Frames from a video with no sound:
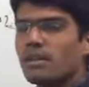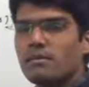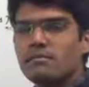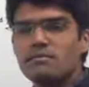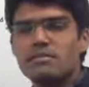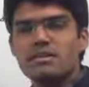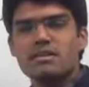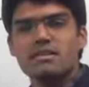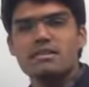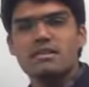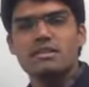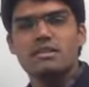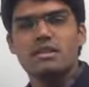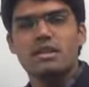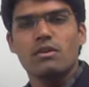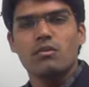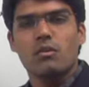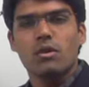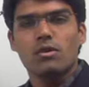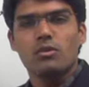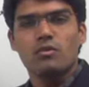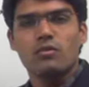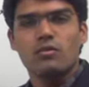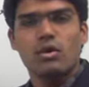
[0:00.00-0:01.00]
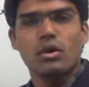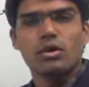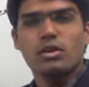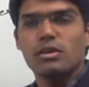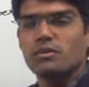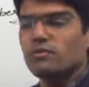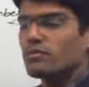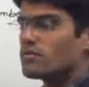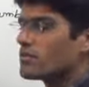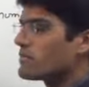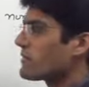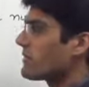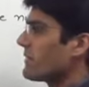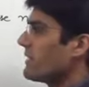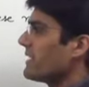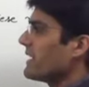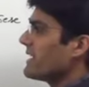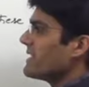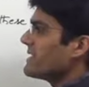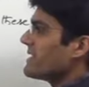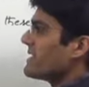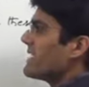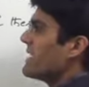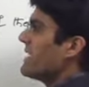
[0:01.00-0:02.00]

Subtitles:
numbers is equal to 44. So we can